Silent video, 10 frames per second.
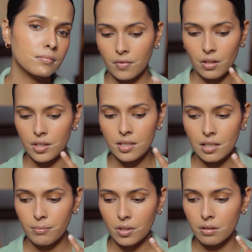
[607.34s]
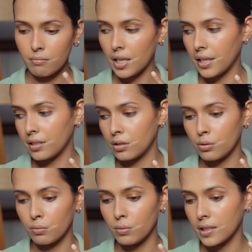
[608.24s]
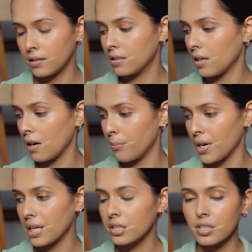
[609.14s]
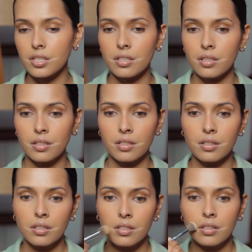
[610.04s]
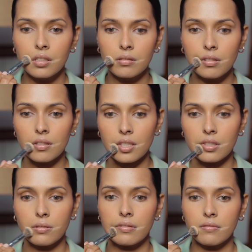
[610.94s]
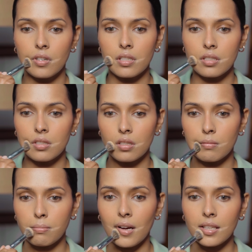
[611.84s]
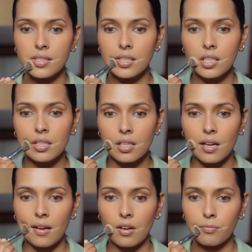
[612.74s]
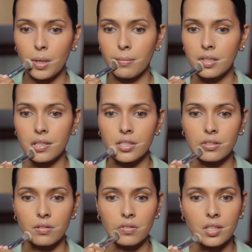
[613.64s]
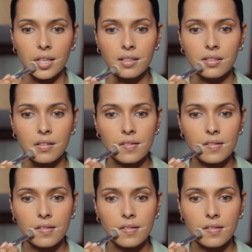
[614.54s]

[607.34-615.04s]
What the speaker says: Now this I'm gonna blend with a brush because I don't want it to look patchy. I have pigmentation over there.